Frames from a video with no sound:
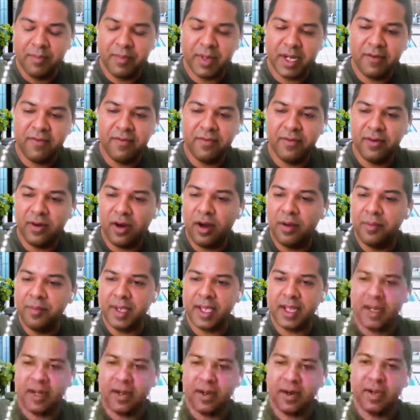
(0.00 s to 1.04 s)
but a form
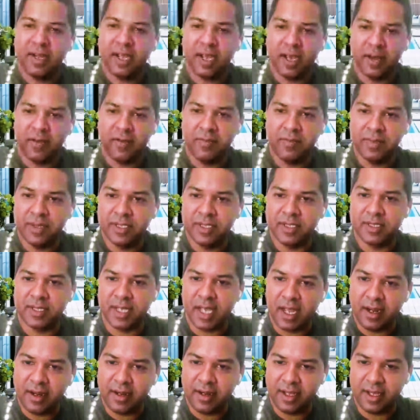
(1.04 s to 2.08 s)
cannot have a
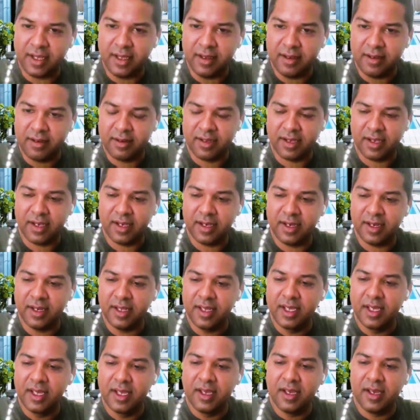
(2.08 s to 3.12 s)
personality, right?
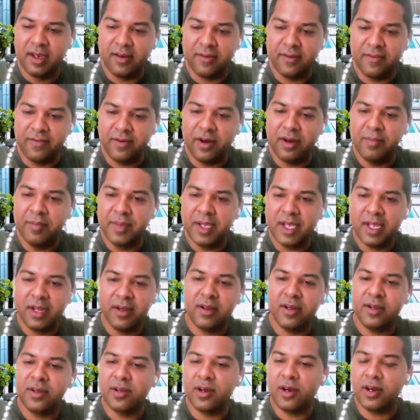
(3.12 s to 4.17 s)
Mm. A form
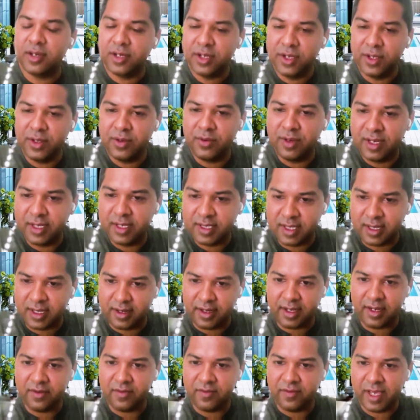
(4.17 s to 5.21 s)
cannot talk to you in a
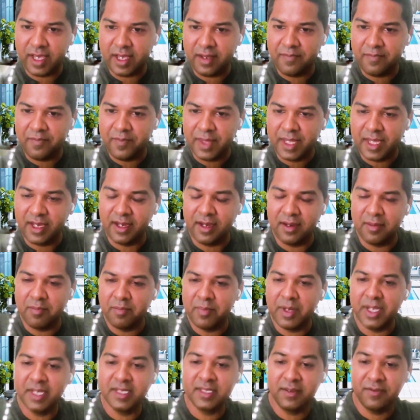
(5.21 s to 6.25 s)
certain way. Uh,
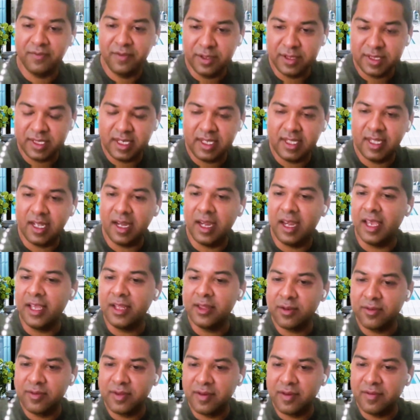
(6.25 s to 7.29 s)
plus, if you see the
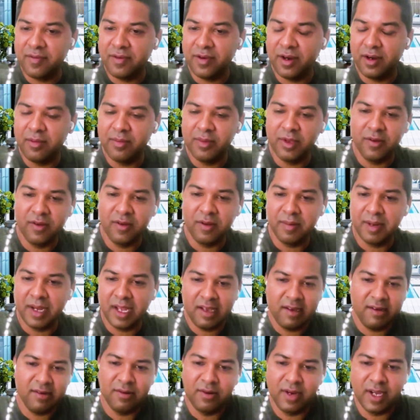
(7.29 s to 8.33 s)
length of the form, you will be
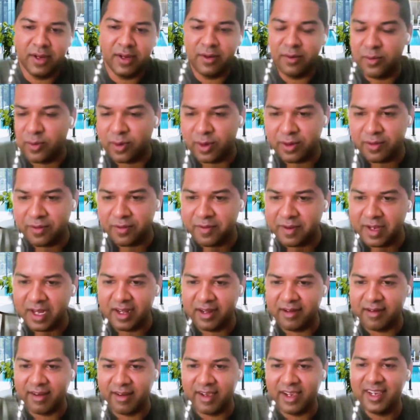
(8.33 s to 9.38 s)
like, oh, I don't want to fill
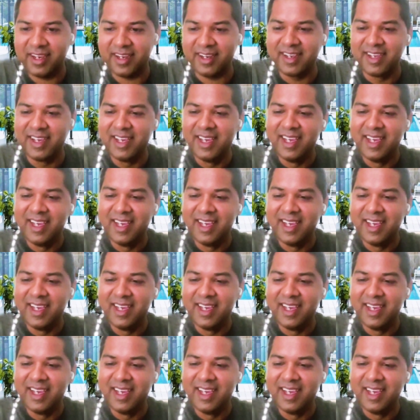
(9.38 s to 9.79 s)
it, right?